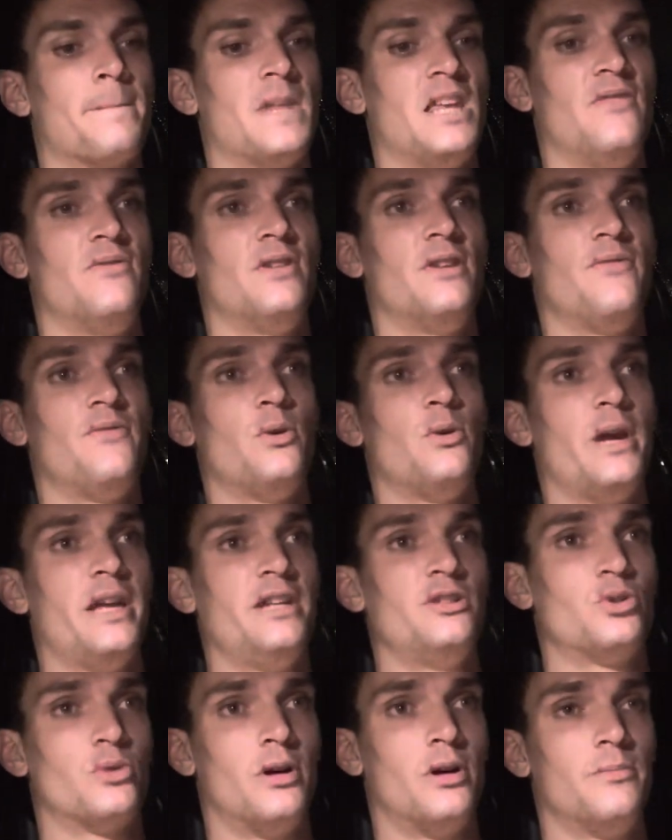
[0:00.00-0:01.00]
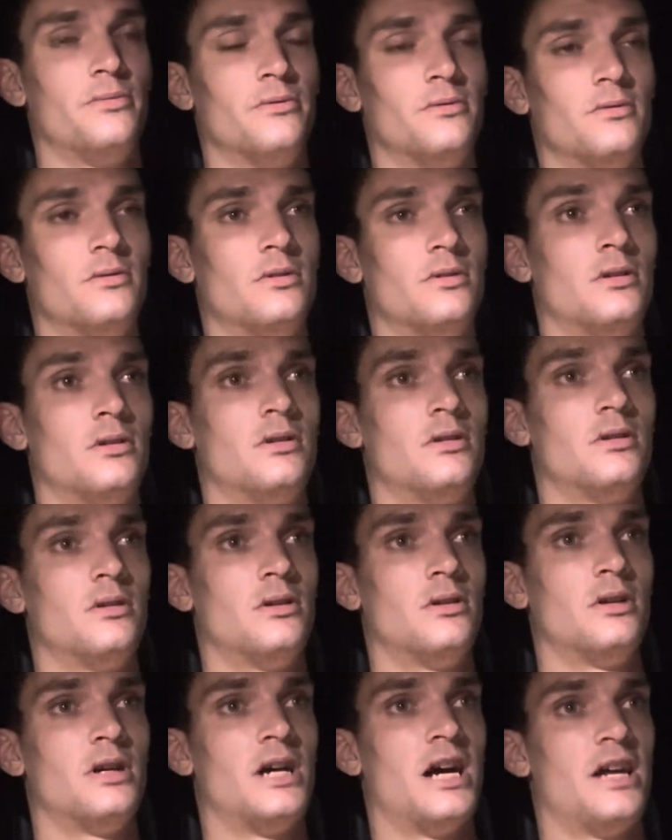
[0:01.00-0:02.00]
Even if you hate Trump,
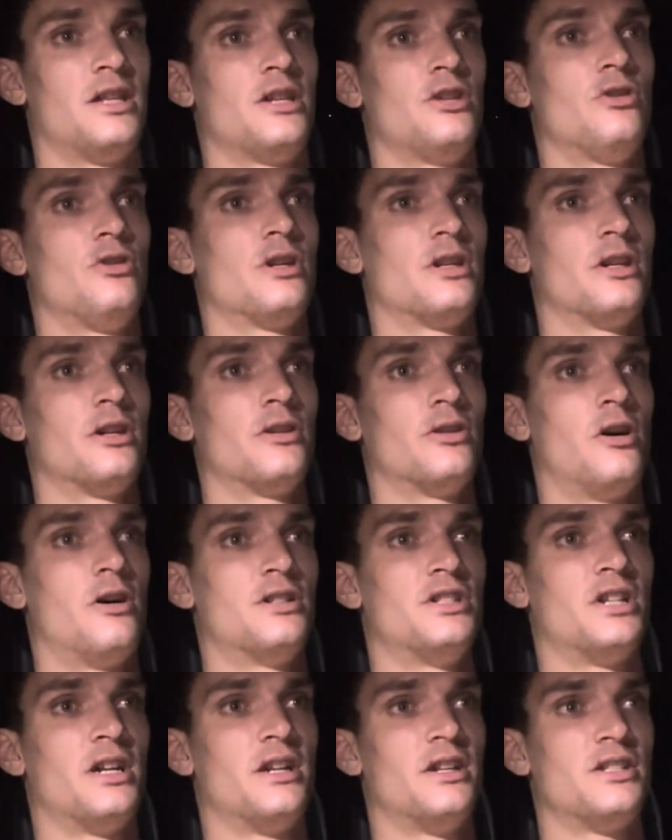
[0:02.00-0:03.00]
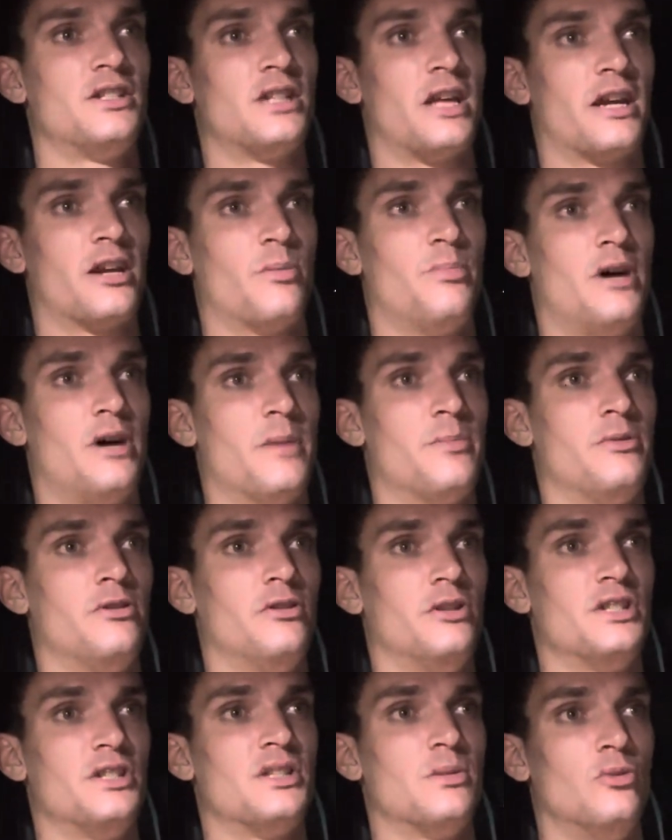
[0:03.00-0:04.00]
I think you can acknowledge that it's like a
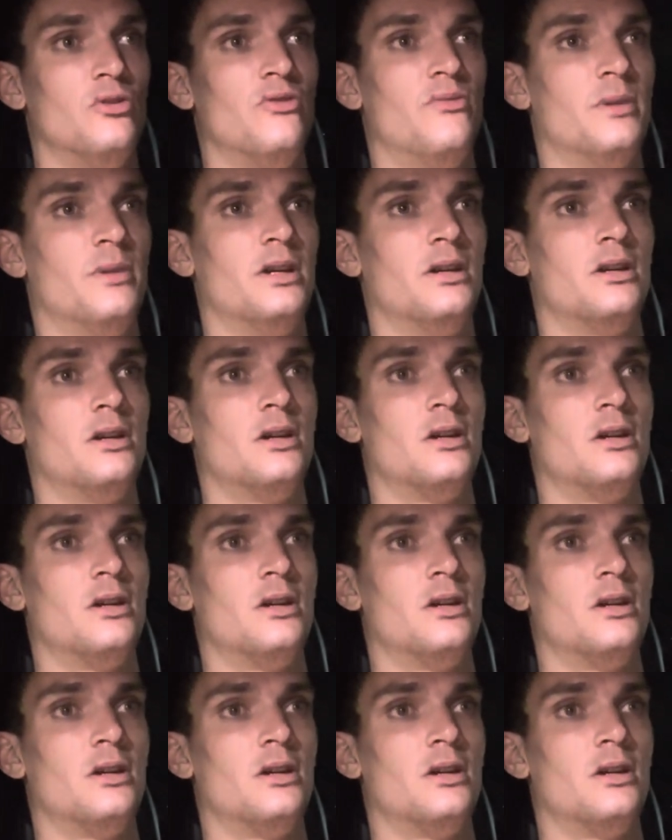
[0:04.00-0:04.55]
populist movement.